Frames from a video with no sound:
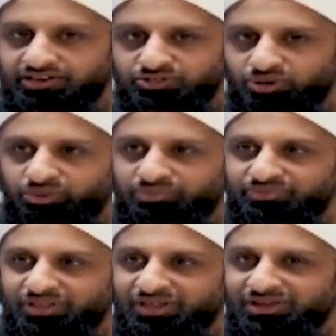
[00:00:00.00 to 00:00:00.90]
And, you know,
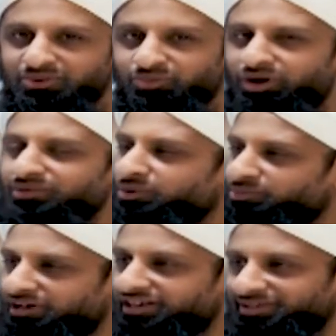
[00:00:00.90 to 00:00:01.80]
one
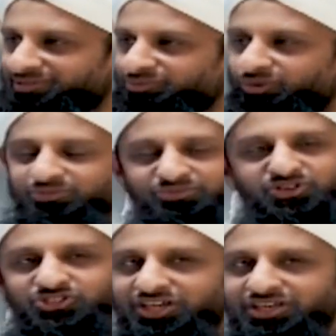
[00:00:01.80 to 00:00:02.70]
Muballigh, one
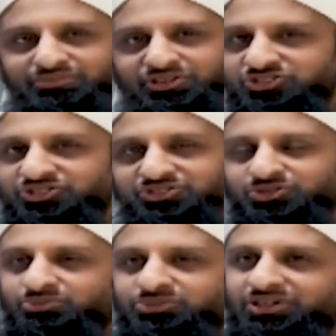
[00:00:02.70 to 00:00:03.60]
preacher, he mentioned
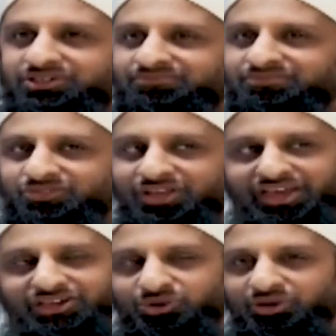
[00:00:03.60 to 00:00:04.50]
something that
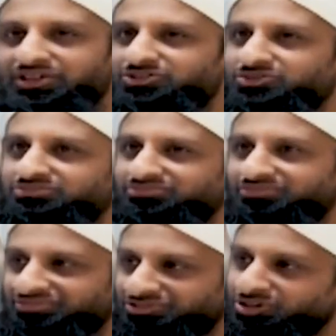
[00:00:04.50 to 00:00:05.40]
I know has
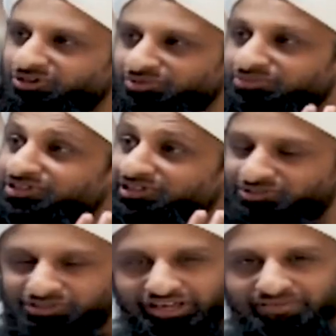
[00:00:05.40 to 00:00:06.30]
stuck with me till
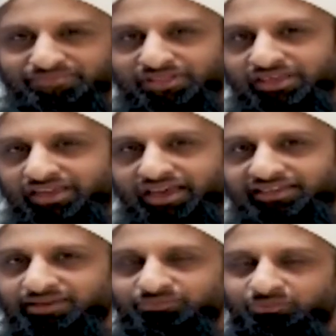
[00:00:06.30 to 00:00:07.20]
today.
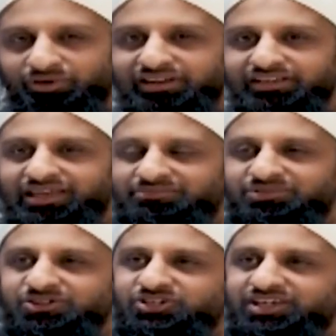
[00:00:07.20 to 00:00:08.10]
And that Muballigh, that
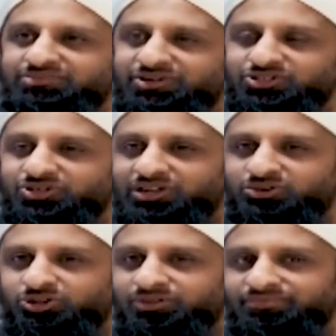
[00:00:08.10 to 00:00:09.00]
preacher, he mentioned that,
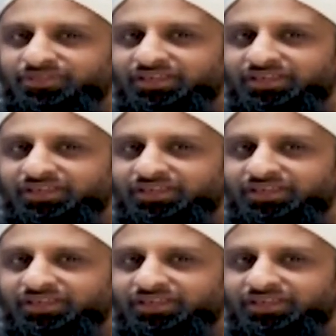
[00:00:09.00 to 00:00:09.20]
look,